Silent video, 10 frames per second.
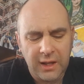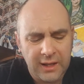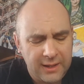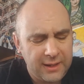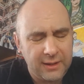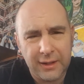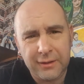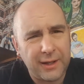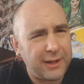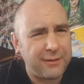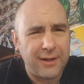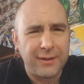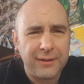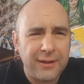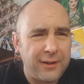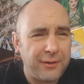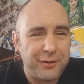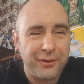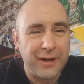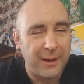Like I said,
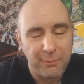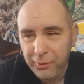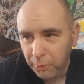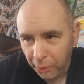Sheamus